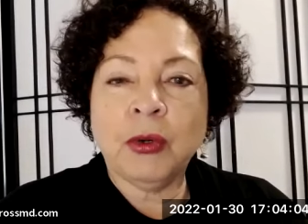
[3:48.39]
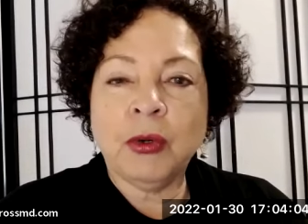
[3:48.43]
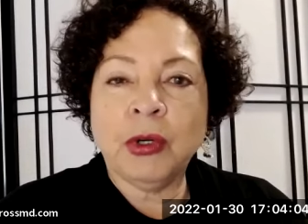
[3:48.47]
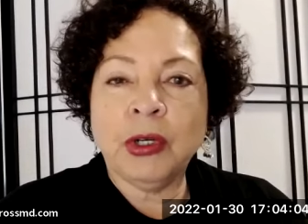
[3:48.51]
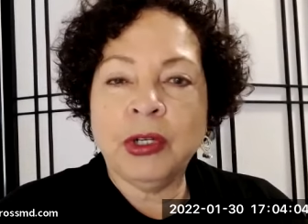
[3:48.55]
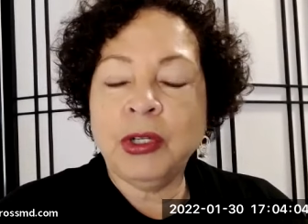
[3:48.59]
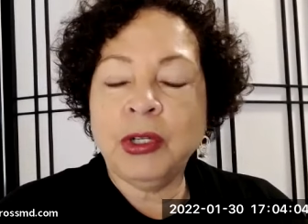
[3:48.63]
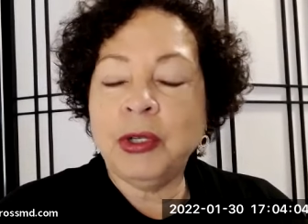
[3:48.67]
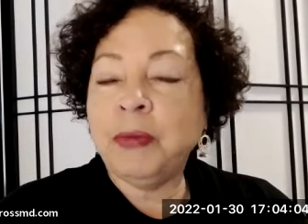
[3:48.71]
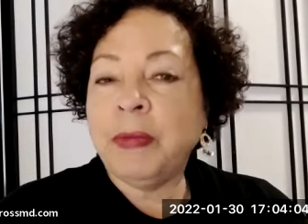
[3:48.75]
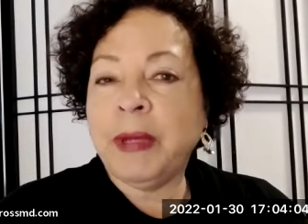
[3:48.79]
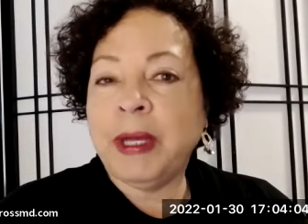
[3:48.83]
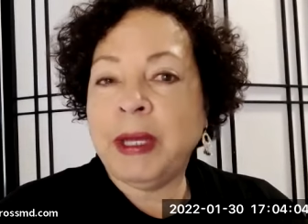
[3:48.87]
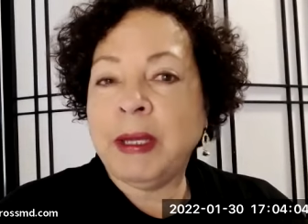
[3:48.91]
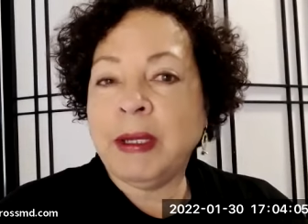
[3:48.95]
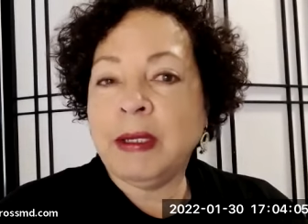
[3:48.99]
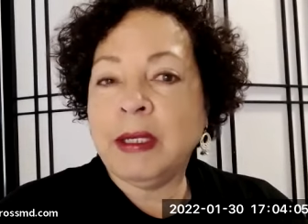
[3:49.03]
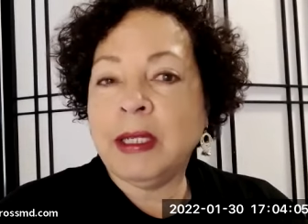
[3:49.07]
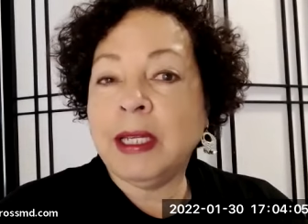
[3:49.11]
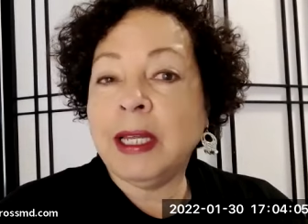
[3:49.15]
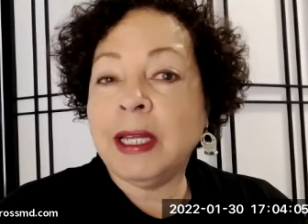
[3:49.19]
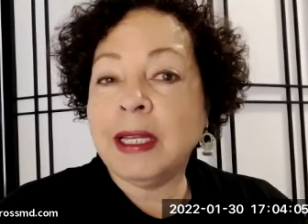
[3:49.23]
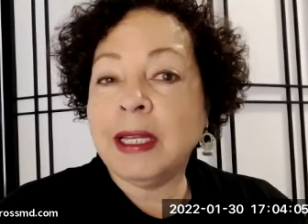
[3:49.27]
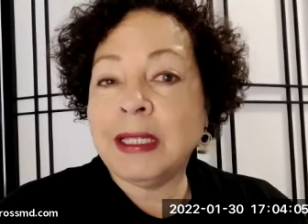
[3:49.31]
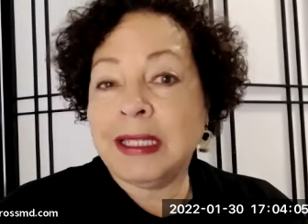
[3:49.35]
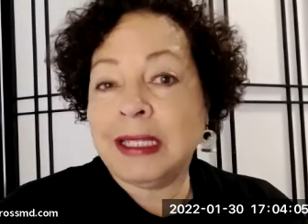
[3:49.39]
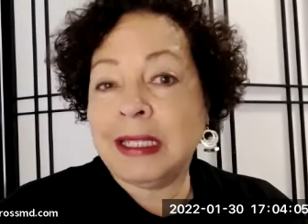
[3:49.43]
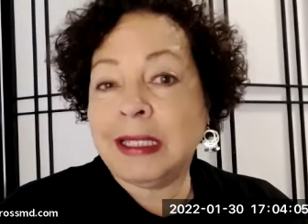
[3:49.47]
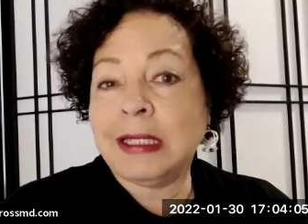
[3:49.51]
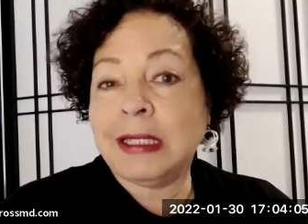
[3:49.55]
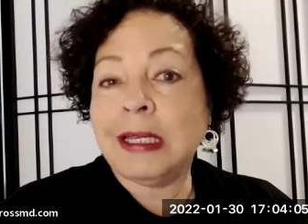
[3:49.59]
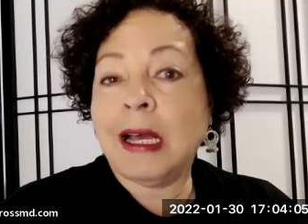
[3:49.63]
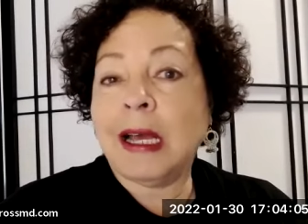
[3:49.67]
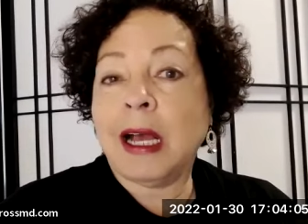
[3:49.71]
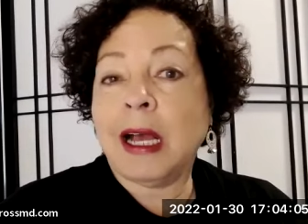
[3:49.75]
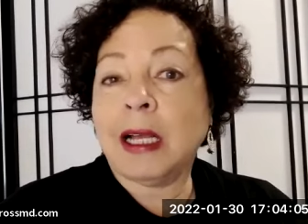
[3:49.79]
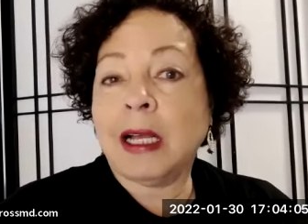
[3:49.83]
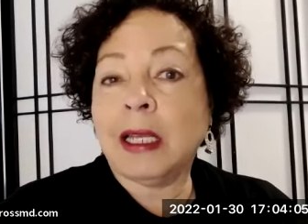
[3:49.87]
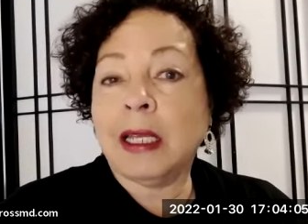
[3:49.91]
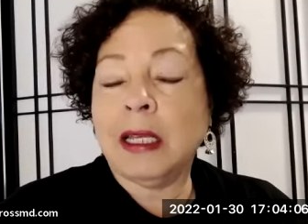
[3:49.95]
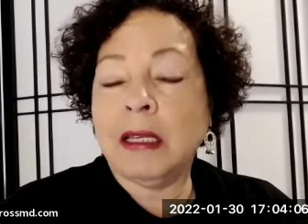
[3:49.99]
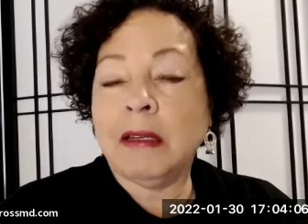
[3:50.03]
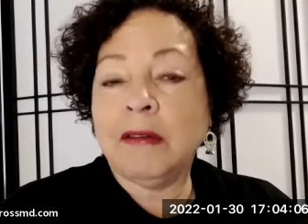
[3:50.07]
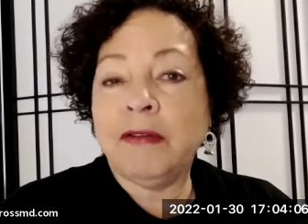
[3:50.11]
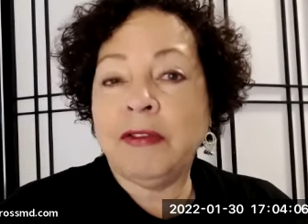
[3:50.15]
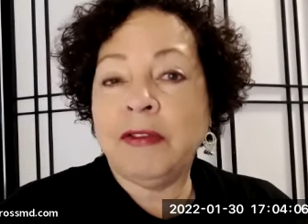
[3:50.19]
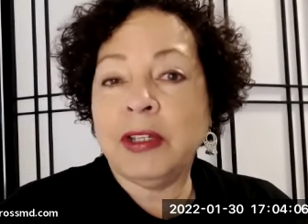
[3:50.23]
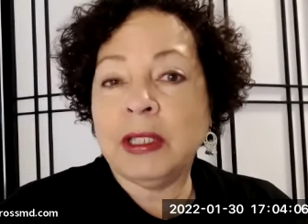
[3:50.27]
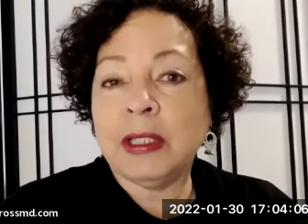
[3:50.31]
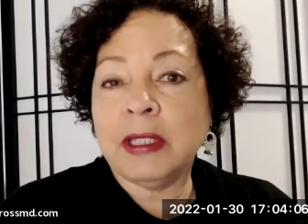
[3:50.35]
or you may get stuck
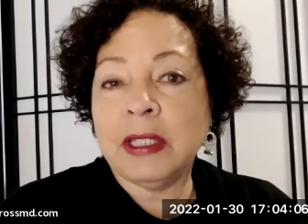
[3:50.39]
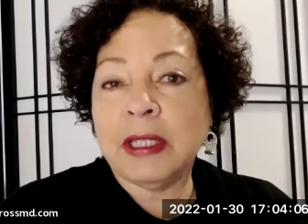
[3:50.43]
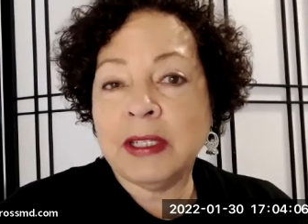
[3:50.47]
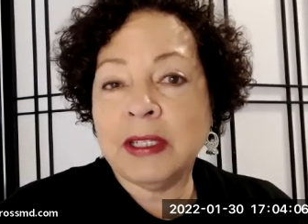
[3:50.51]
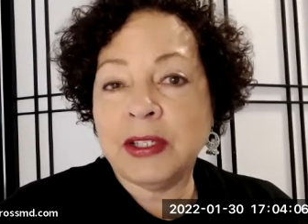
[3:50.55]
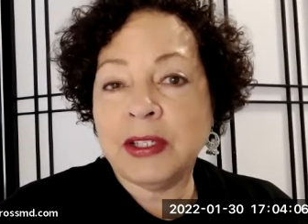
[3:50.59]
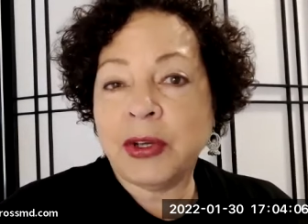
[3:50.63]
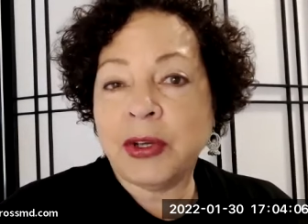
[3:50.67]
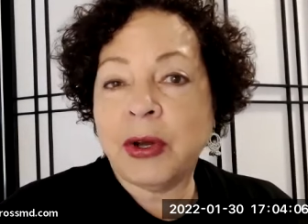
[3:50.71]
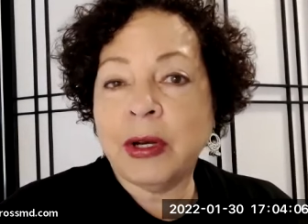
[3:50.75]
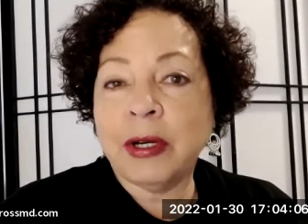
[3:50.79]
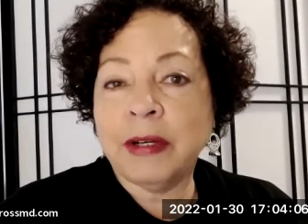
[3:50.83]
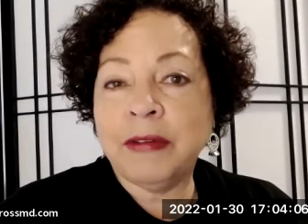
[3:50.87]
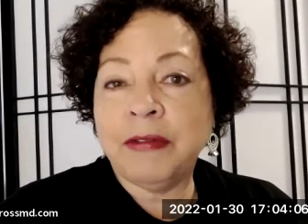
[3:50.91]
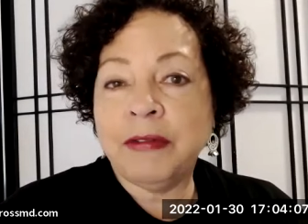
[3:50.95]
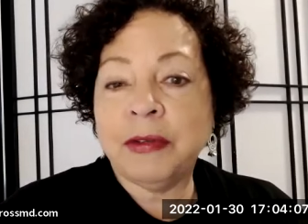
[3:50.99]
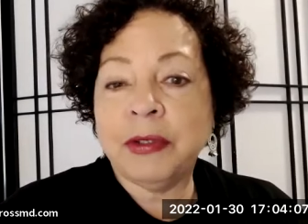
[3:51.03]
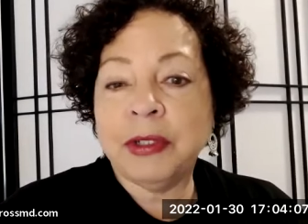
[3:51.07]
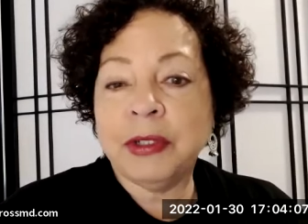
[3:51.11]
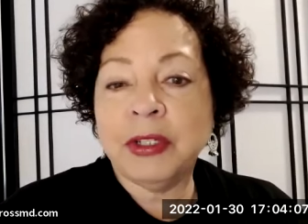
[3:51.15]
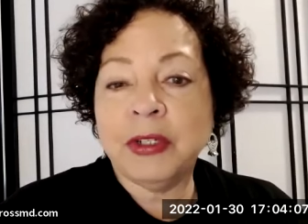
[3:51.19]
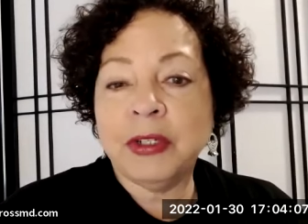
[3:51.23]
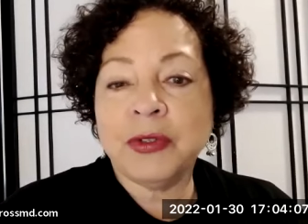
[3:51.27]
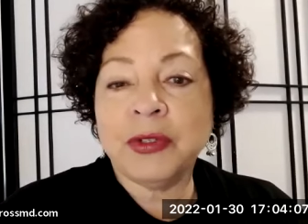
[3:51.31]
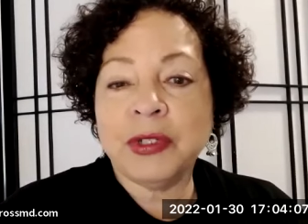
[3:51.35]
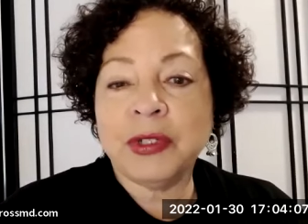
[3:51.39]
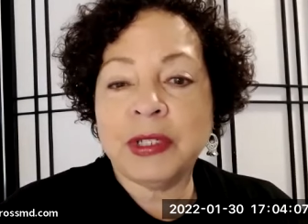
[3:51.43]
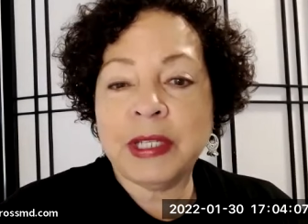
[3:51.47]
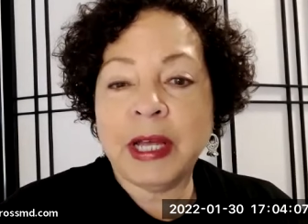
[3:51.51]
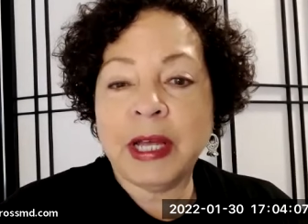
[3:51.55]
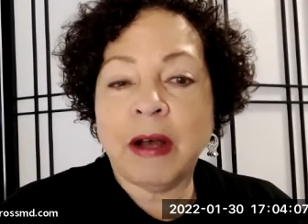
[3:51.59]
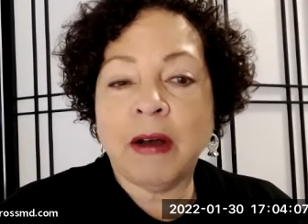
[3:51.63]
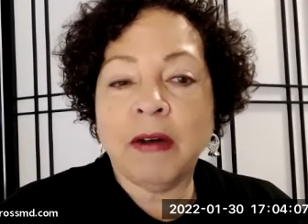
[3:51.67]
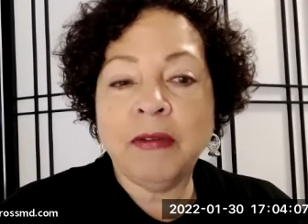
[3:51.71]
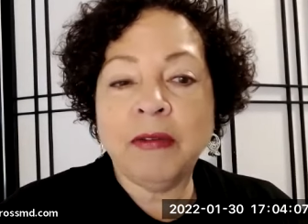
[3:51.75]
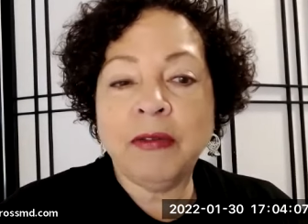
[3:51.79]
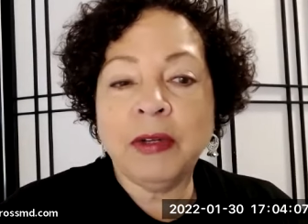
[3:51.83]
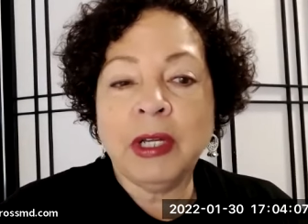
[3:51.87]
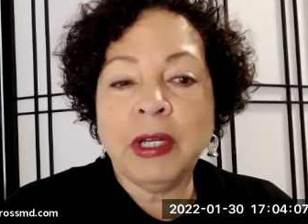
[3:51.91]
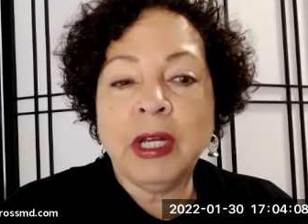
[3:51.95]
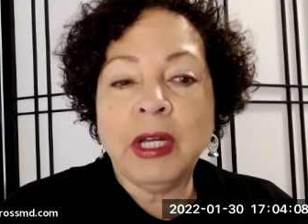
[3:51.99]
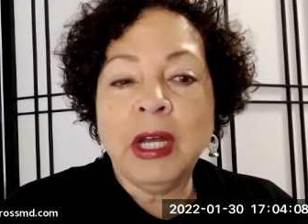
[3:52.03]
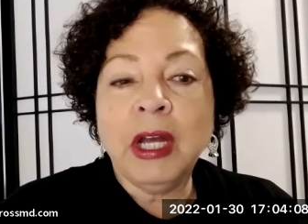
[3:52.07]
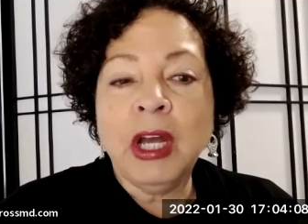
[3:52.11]
in feeling sorry for yourself,